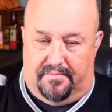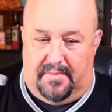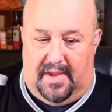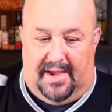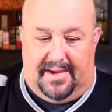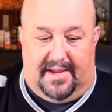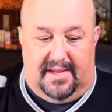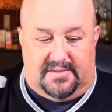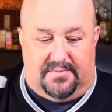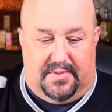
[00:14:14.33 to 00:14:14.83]
I
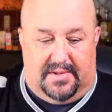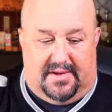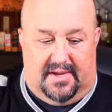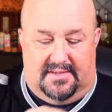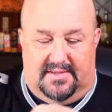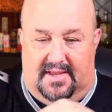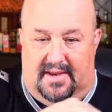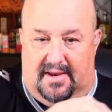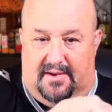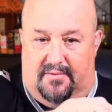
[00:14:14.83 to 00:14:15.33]
guess
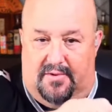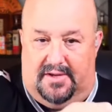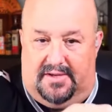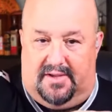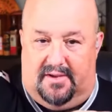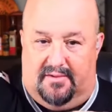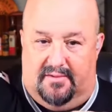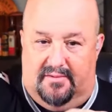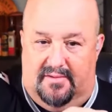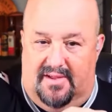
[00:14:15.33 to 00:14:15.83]
because they didn't want
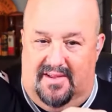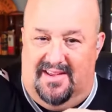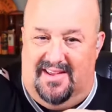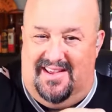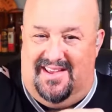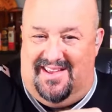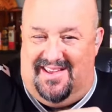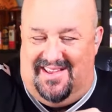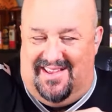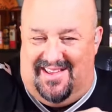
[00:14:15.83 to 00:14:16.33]
to.
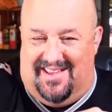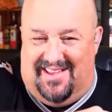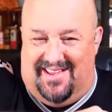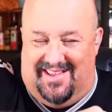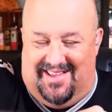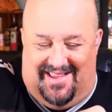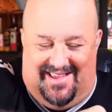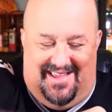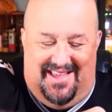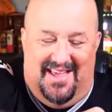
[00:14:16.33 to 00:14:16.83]

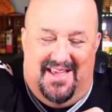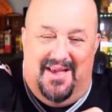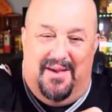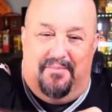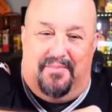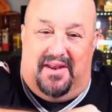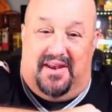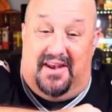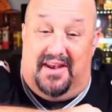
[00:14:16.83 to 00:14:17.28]
But